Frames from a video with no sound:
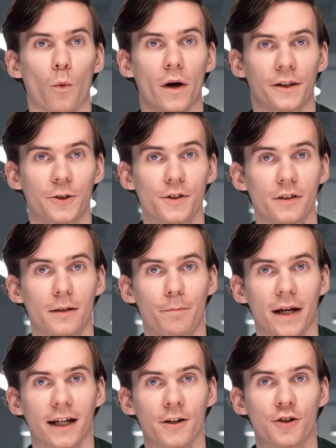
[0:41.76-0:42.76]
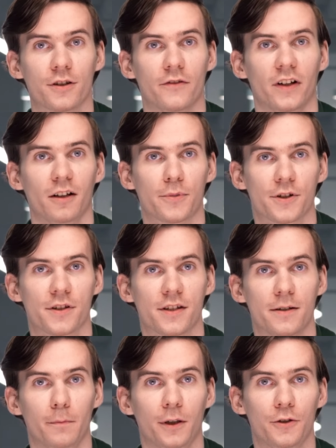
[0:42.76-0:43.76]
When using a package, developers
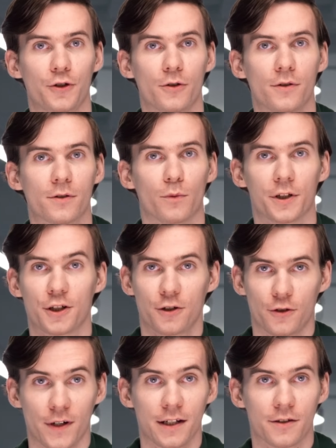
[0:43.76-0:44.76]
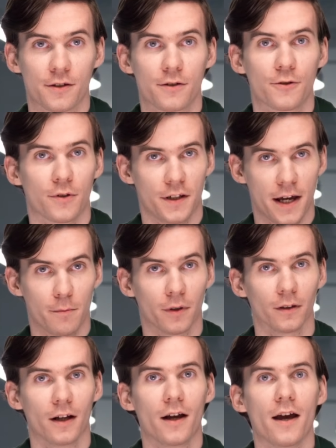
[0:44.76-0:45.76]
simply choose which traits to
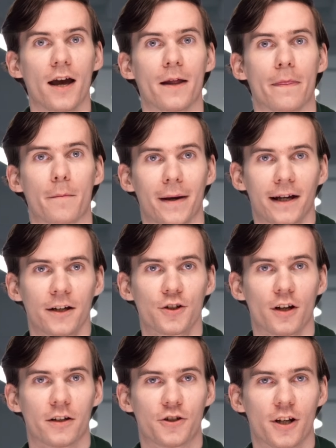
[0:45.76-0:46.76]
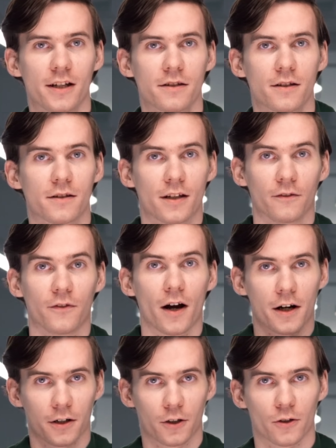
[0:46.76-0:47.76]
enable and the package adjusts itself
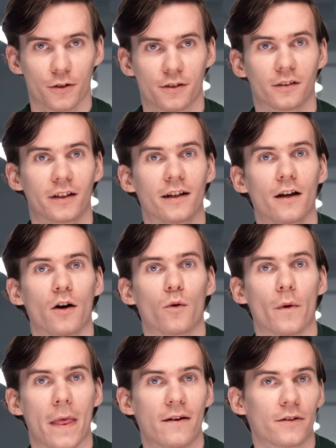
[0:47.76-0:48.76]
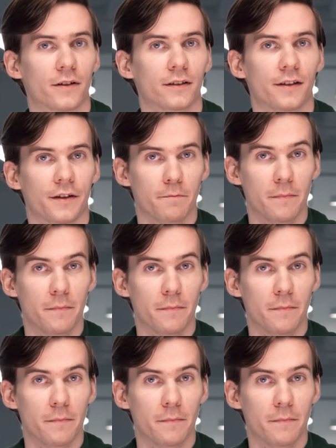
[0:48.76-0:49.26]
accordingly whenever that